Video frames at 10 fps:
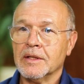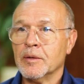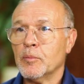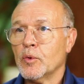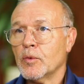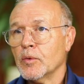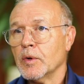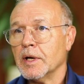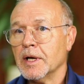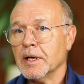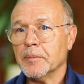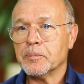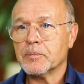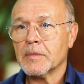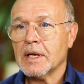more
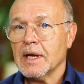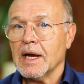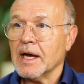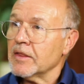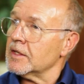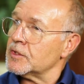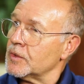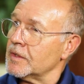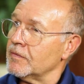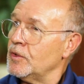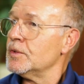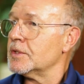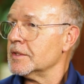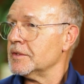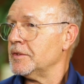other sort of
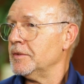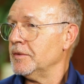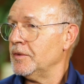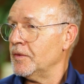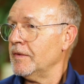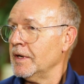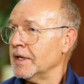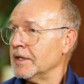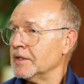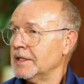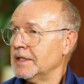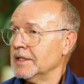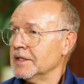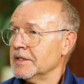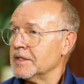uses you find.
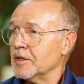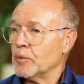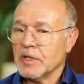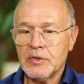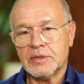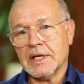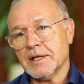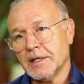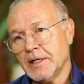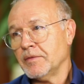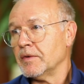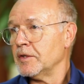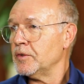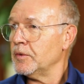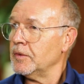Yeah. So when you take a leaf
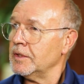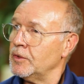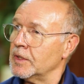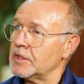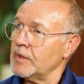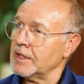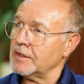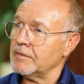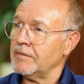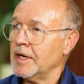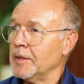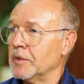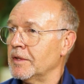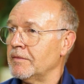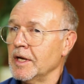and you extract the
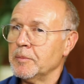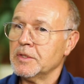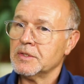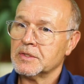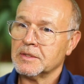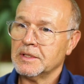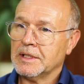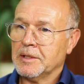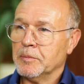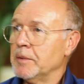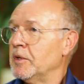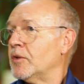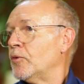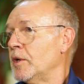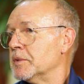fiber's maybe
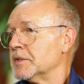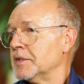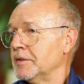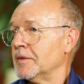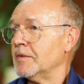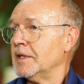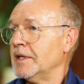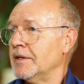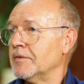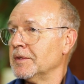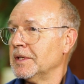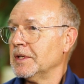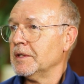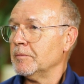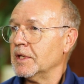3% of the leaf,
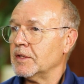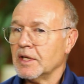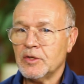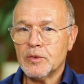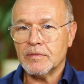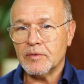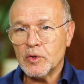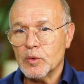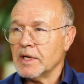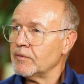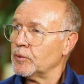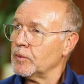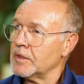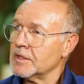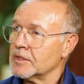but then you're left
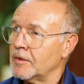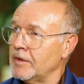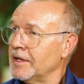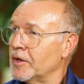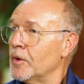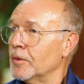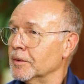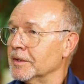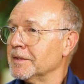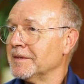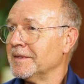with this green gold,